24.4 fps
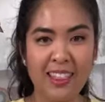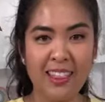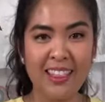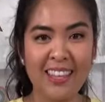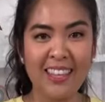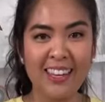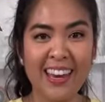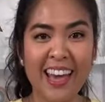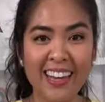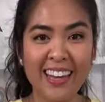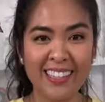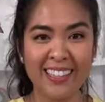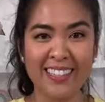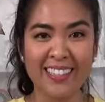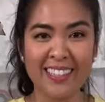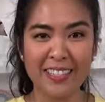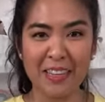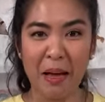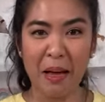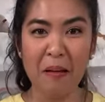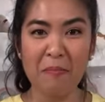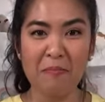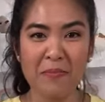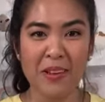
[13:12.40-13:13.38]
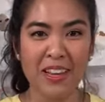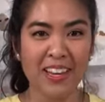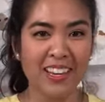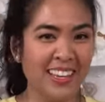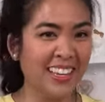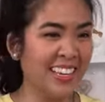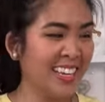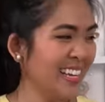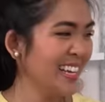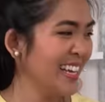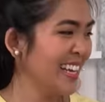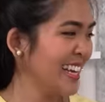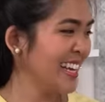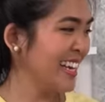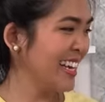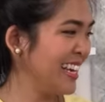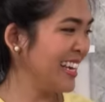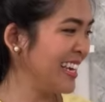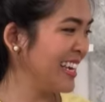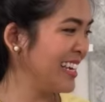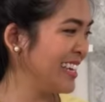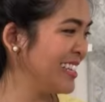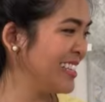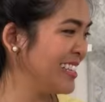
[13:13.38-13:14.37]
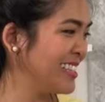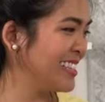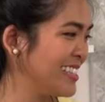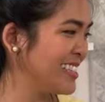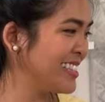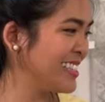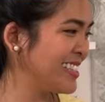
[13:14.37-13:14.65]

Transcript: the next step is